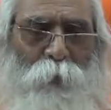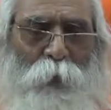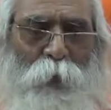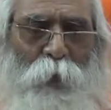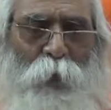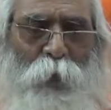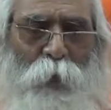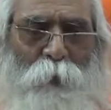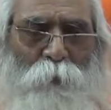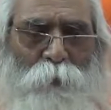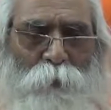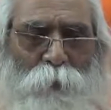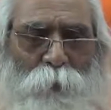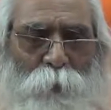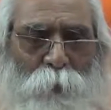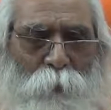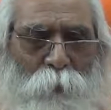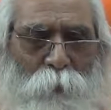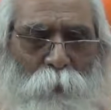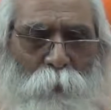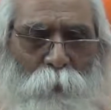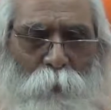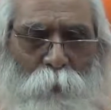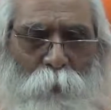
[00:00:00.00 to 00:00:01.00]
camp
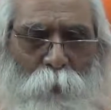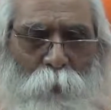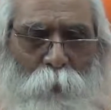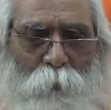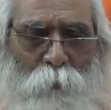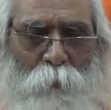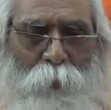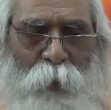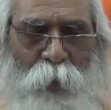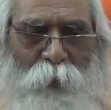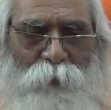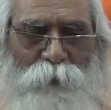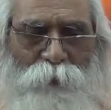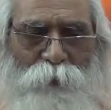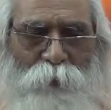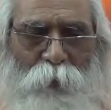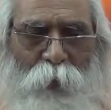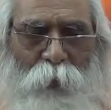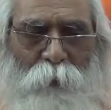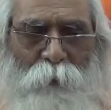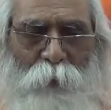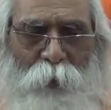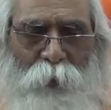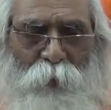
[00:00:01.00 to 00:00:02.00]
past
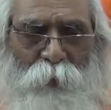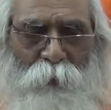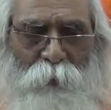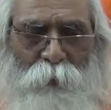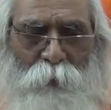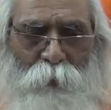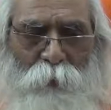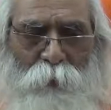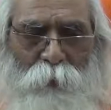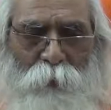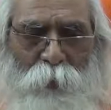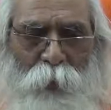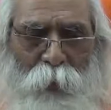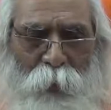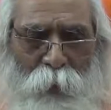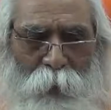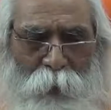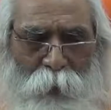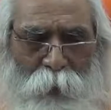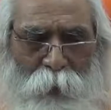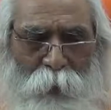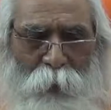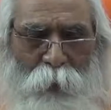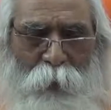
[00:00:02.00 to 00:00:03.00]
time in
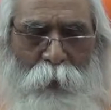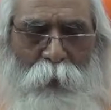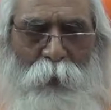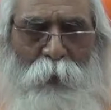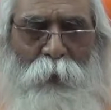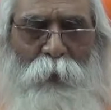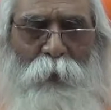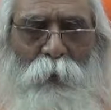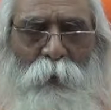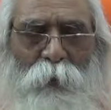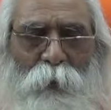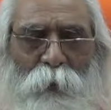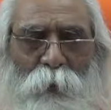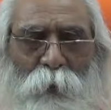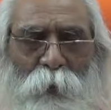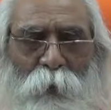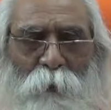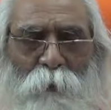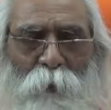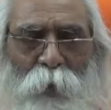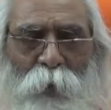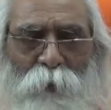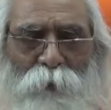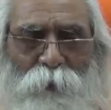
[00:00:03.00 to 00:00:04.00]
Delhi. They
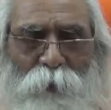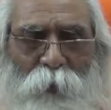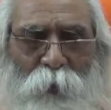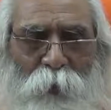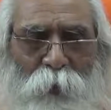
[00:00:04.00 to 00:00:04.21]
all